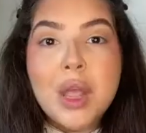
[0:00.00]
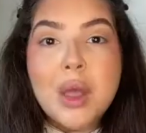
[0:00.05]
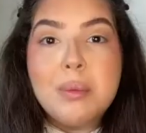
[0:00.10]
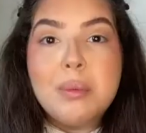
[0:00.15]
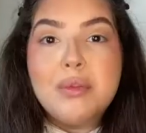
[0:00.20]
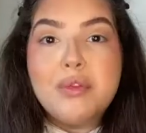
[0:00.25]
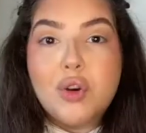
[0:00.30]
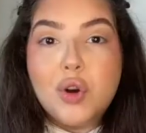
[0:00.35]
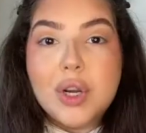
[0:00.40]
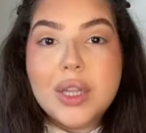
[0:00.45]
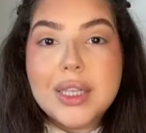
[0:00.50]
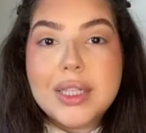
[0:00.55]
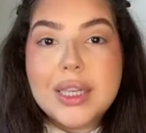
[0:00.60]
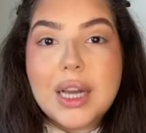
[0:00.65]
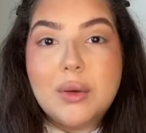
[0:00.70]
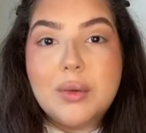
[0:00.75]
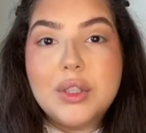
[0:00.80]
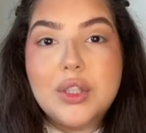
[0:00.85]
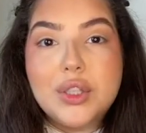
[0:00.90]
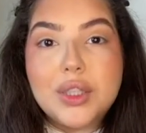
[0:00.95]
Before this, I
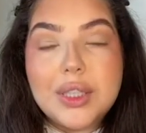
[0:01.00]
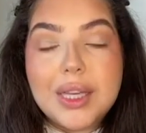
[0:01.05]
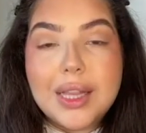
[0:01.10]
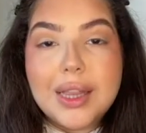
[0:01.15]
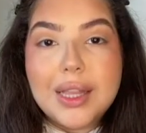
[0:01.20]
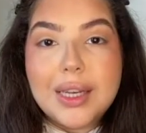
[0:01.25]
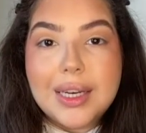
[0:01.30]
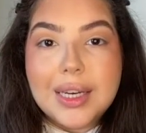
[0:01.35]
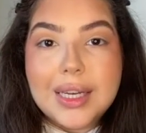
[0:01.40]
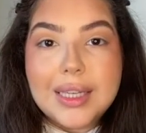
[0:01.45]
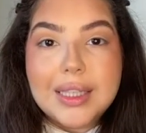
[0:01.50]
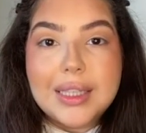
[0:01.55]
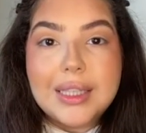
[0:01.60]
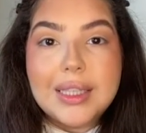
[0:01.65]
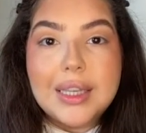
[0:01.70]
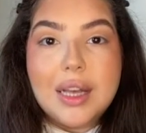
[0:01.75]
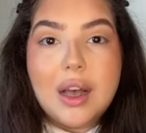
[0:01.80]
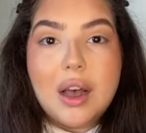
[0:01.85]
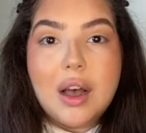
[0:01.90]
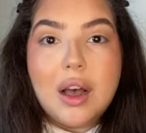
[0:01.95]
was using the NYX
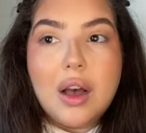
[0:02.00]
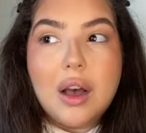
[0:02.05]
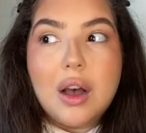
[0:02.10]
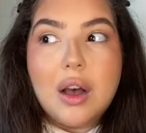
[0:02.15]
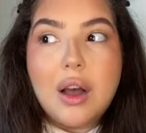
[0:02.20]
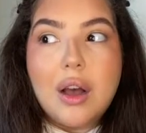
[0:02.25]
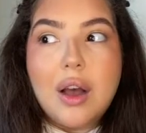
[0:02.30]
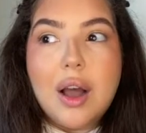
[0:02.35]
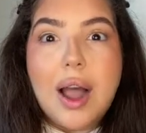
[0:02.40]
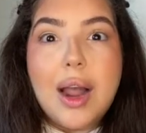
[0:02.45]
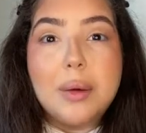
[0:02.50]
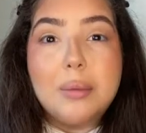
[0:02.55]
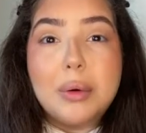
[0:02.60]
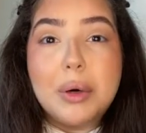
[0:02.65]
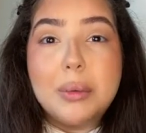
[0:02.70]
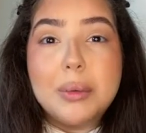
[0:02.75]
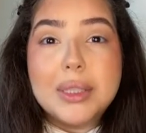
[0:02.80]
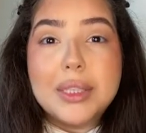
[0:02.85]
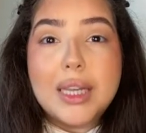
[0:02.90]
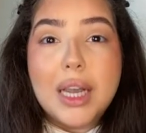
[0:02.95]
eyebrow
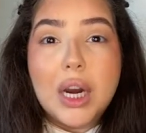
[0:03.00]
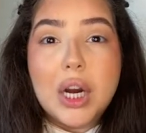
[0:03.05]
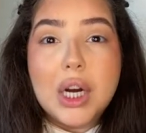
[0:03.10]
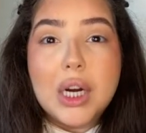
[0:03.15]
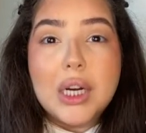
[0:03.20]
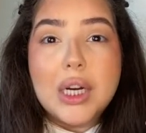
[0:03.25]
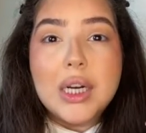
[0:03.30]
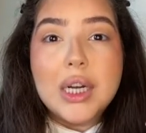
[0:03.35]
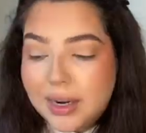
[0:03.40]
mascara.